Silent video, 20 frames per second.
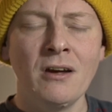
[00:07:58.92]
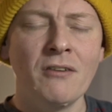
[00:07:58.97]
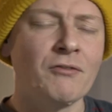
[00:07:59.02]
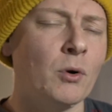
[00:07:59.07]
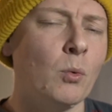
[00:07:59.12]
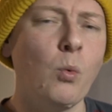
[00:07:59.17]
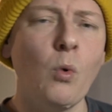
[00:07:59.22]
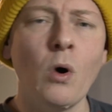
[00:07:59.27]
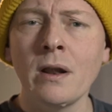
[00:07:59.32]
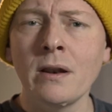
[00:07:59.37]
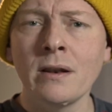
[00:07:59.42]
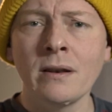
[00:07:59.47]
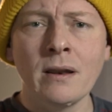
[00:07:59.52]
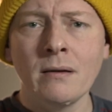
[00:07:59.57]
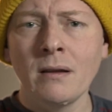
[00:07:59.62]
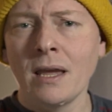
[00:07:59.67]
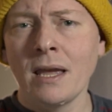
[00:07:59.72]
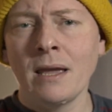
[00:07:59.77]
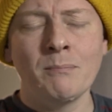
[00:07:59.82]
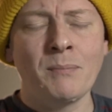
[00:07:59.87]
for
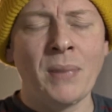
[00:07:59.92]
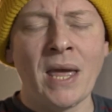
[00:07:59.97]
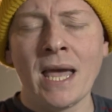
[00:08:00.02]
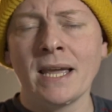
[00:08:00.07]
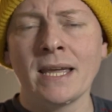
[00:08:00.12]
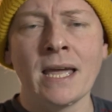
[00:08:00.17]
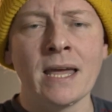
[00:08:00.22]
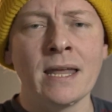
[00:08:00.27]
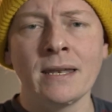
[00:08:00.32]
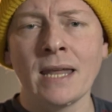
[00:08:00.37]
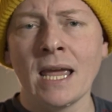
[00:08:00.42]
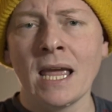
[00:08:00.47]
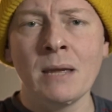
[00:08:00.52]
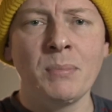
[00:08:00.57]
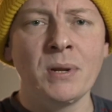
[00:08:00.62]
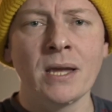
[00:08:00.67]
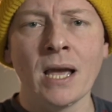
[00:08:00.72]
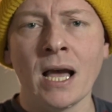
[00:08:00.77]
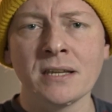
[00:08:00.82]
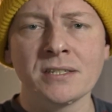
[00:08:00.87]
one backend
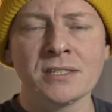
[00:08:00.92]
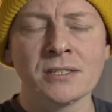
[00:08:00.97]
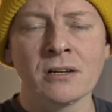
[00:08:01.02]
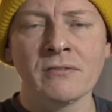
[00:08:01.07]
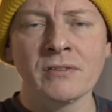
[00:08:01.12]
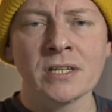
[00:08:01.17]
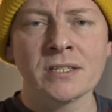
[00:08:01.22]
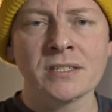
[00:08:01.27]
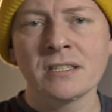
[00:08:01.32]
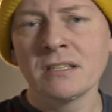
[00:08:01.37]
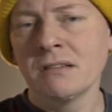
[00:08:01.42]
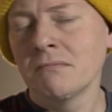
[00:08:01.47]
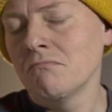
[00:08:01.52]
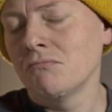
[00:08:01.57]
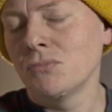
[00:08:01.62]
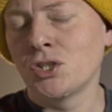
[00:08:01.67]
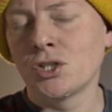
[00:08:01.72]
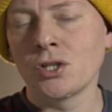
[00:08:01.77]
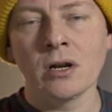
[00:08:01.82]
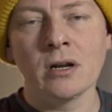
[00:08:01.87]
API service,
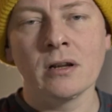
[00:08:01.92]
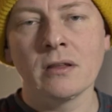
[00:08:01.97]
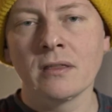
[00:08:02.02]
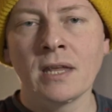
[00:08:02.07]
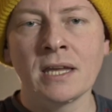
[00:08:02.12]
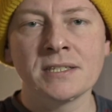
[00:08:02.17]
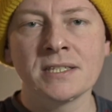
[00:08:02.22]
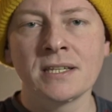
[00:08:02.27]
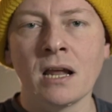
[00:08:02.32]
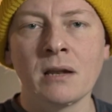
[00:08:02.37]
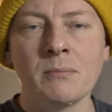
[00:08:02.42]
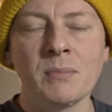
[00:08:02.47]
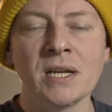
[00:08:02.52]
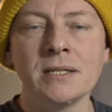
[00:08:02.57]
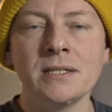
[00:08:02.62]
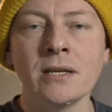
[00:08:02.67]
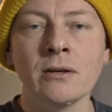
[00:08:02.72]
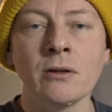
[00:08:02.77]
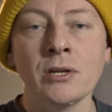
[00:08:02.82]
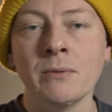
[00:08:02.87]
sure, that's not a big
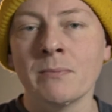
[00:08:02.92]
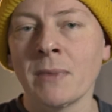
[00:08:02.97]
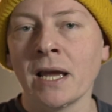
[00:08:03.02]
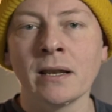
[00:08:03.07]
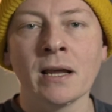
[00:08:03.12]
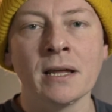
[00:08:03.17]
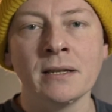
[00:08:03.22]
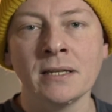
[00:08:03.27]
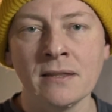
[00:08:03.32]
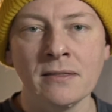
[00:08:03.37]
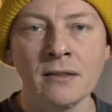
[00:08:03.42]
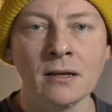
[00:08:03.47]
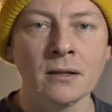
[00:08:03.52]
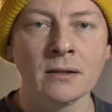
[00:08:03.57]
deal. You might not need the